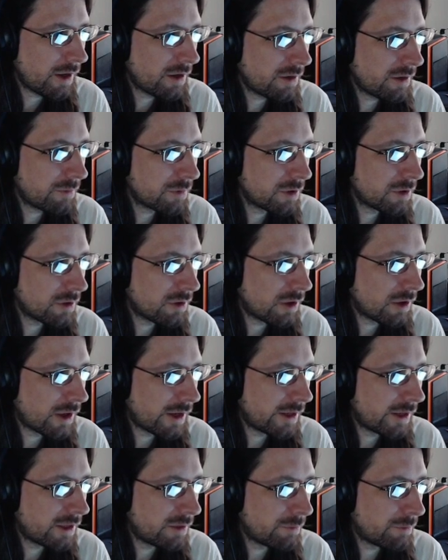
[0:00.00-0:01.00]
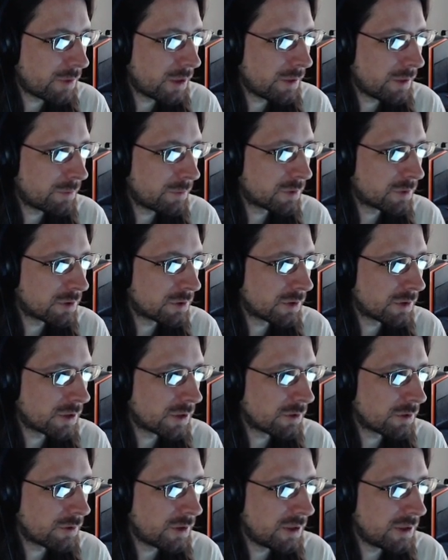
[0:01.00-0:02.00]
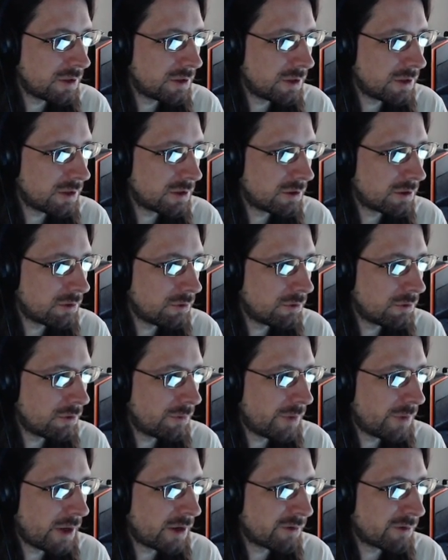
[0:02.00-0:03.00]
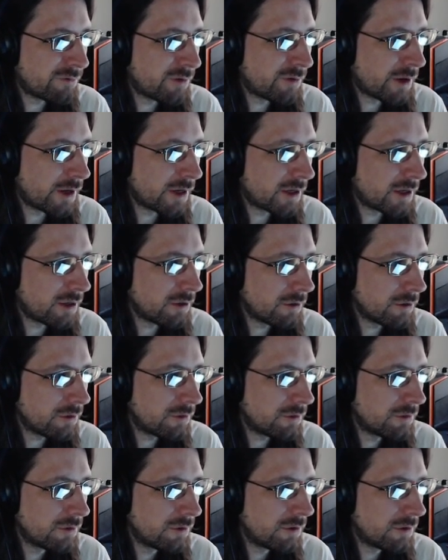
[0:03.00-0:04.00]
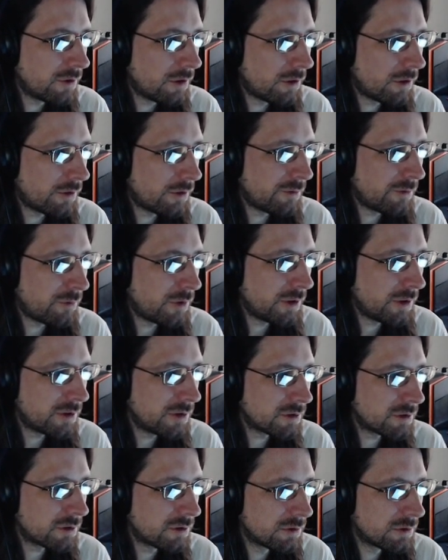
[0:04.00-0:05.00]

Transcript: I'm going to line them up so that they're easy to modify here all at once.